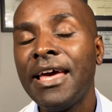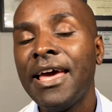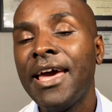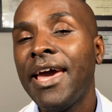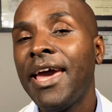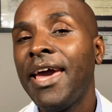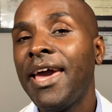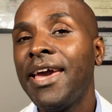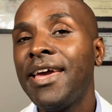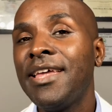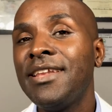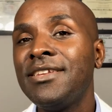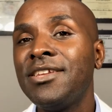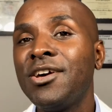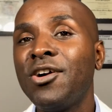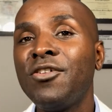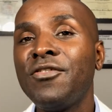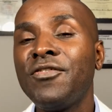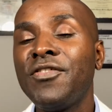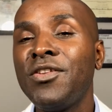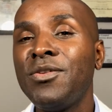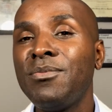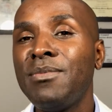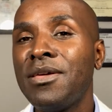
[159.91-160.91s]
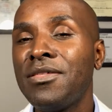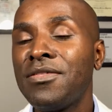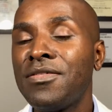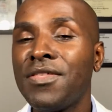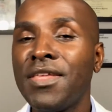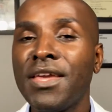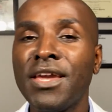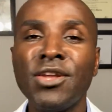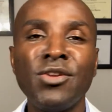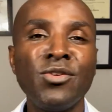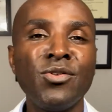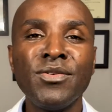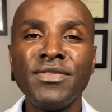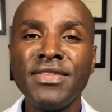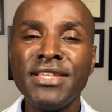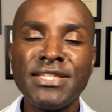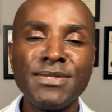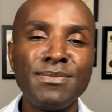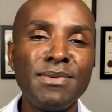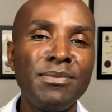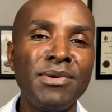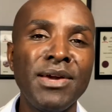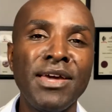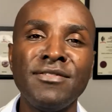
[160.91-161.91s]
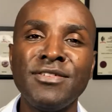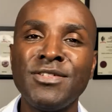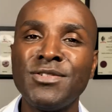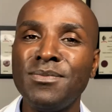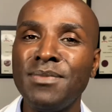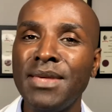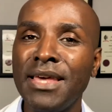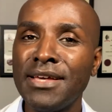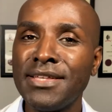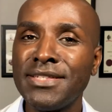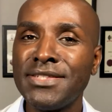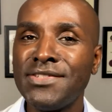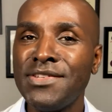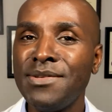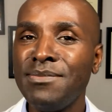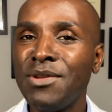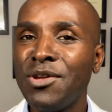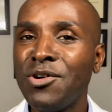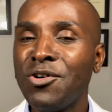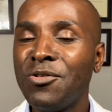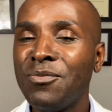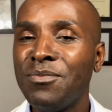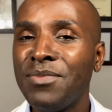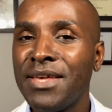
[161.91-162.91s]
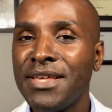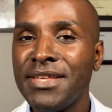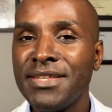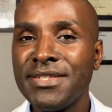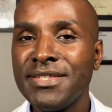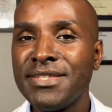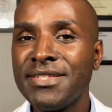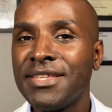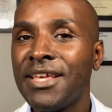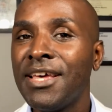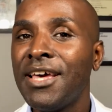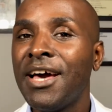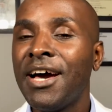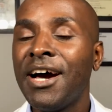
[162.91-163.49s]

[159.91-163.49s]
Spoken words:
And often you may think, no, these people have to be extremely obese.